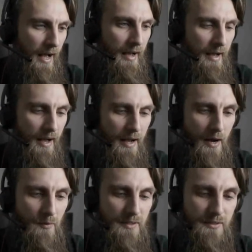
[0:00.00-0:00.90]
I
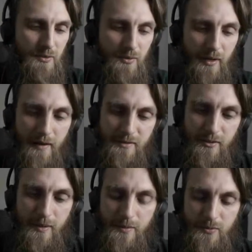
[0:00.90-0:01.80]
want to do live
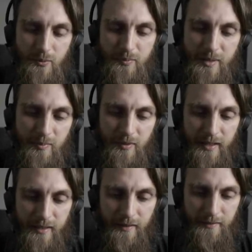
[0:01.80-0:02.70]
streams with people that